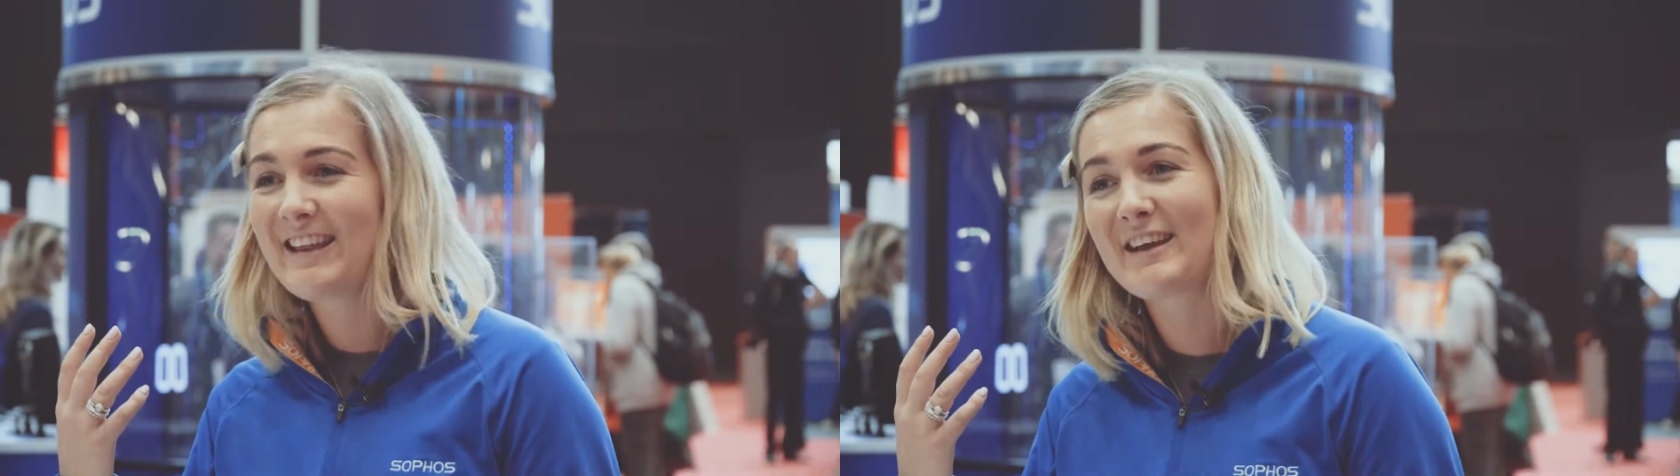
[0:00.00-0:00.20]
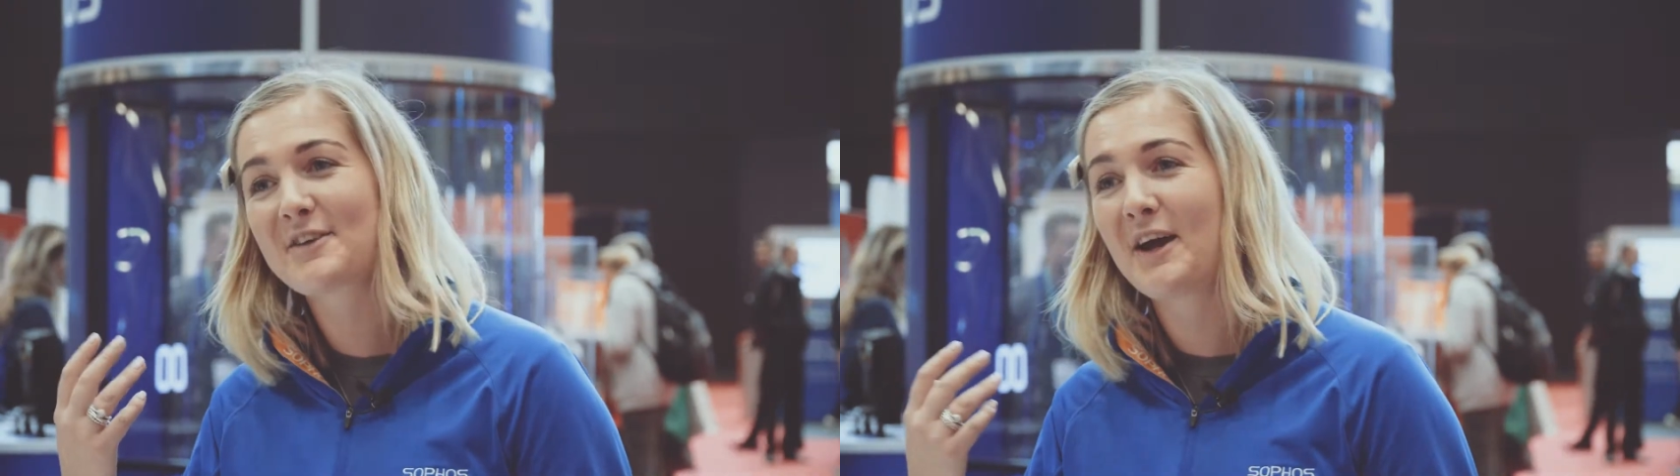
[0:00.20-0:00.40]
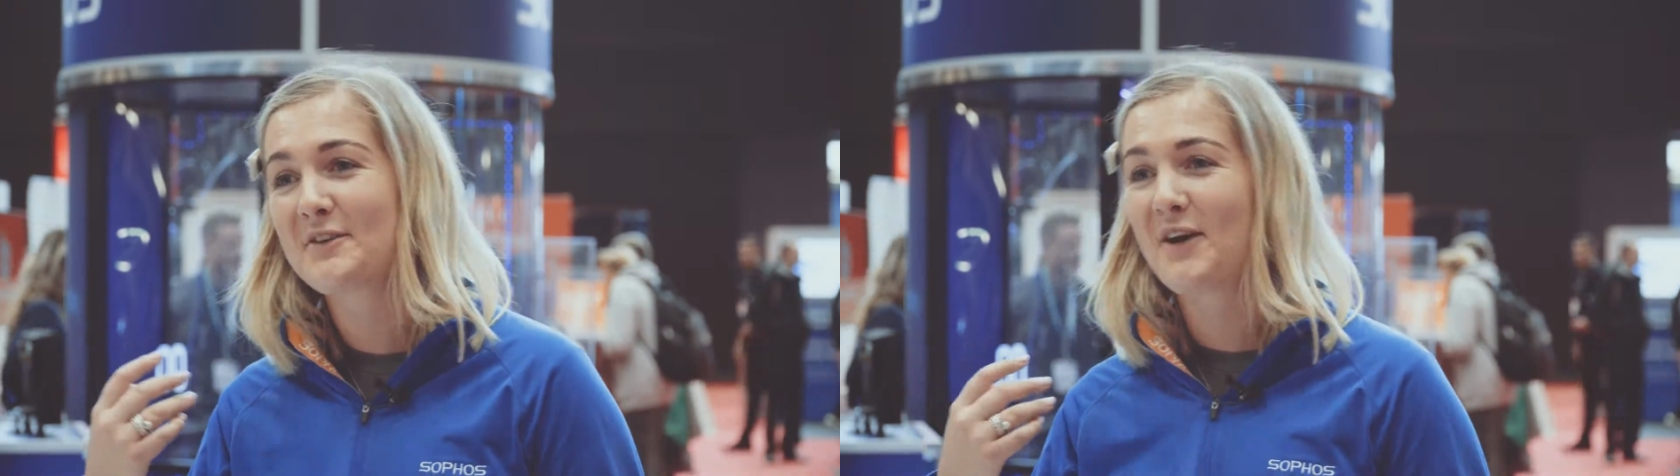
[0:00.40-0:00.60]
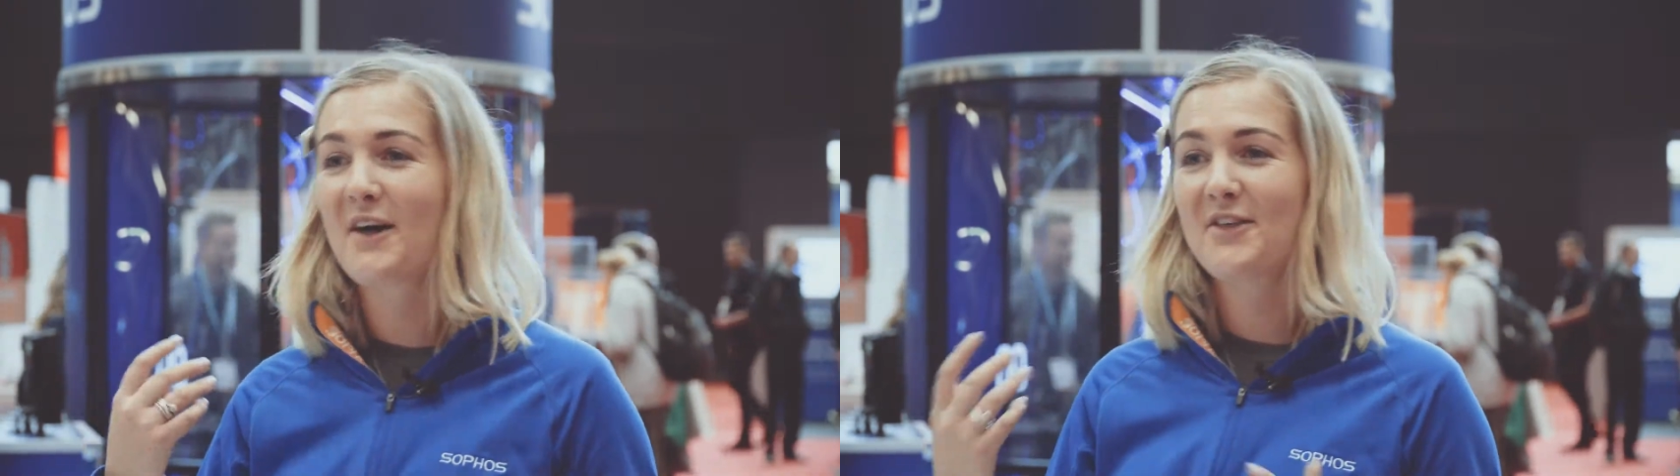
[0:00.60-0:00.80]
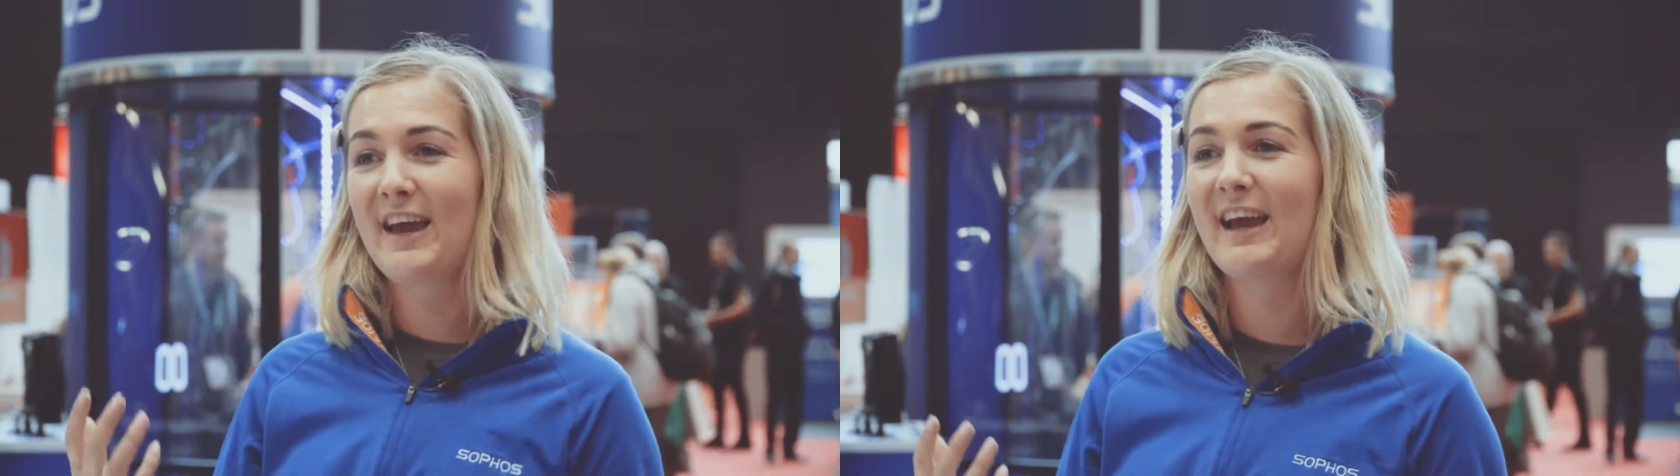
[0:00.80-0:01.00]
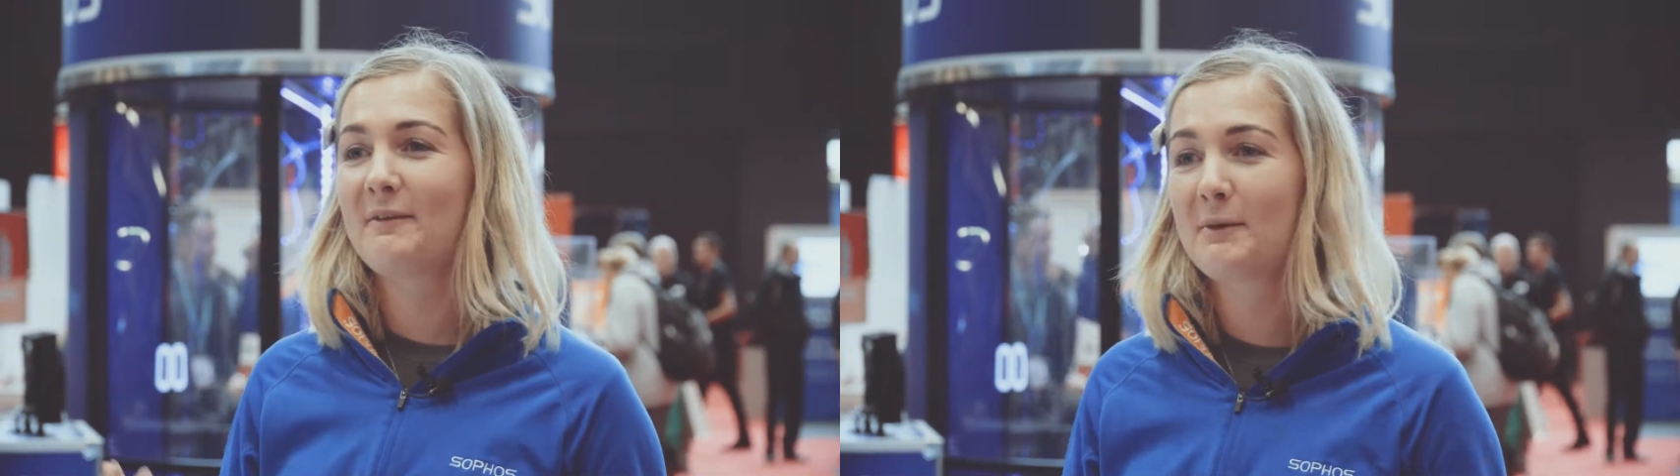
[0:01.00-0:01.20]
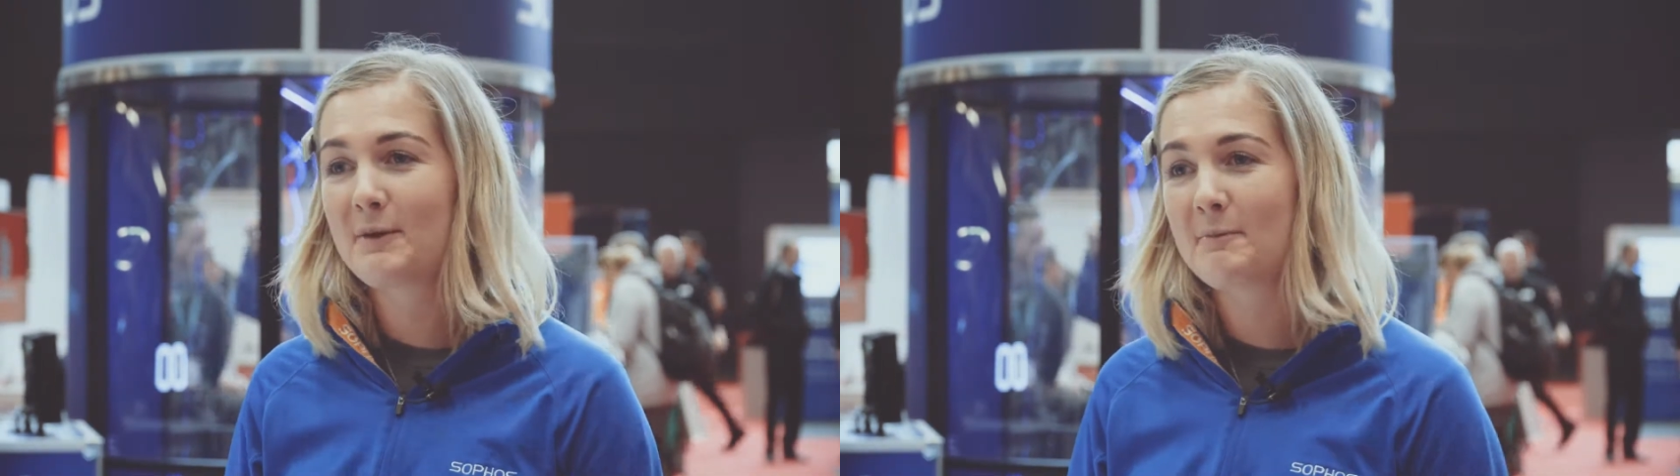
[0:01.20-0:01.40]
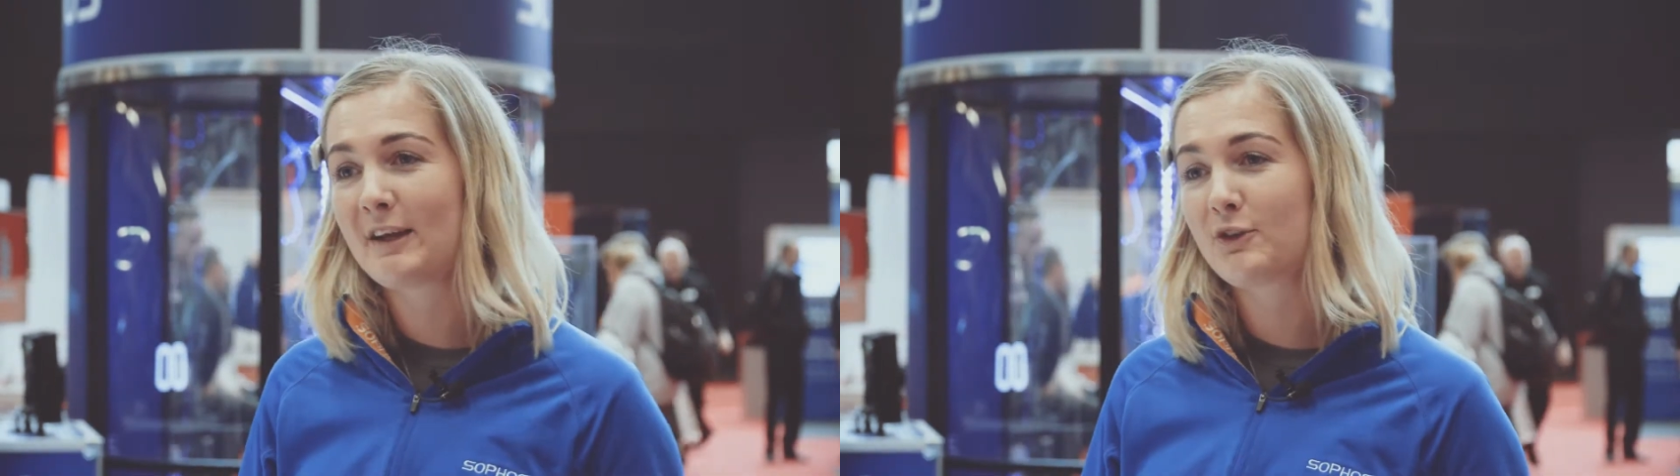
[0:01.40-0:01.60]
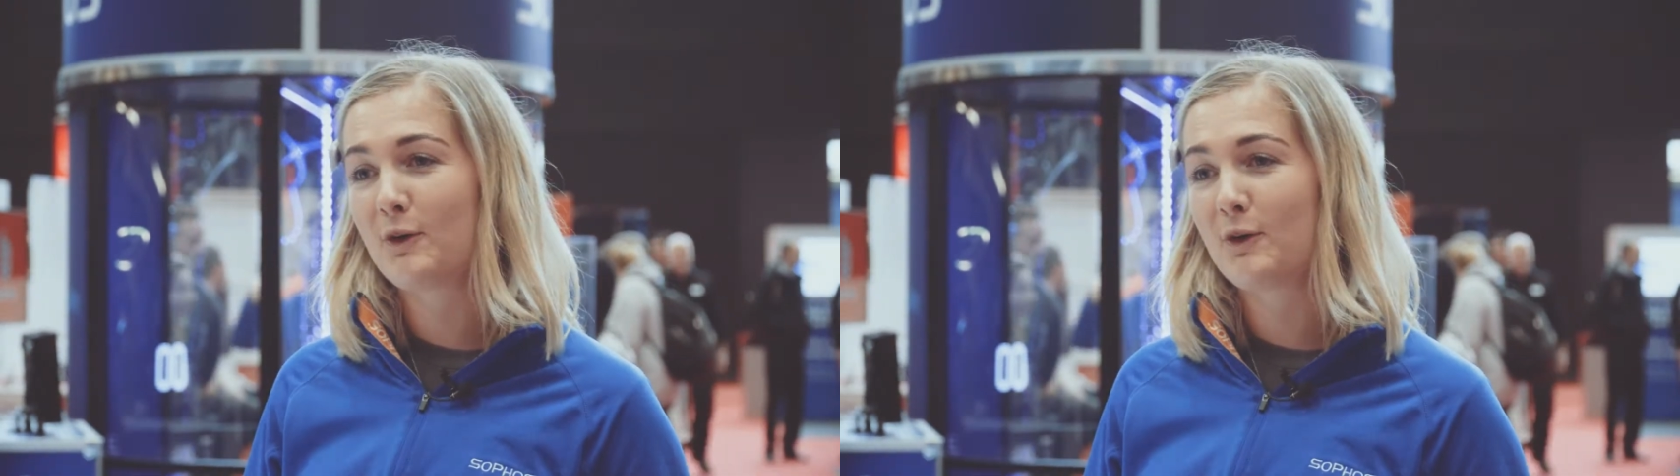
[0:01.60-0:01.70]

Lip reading: That's kind of our thing. We want to make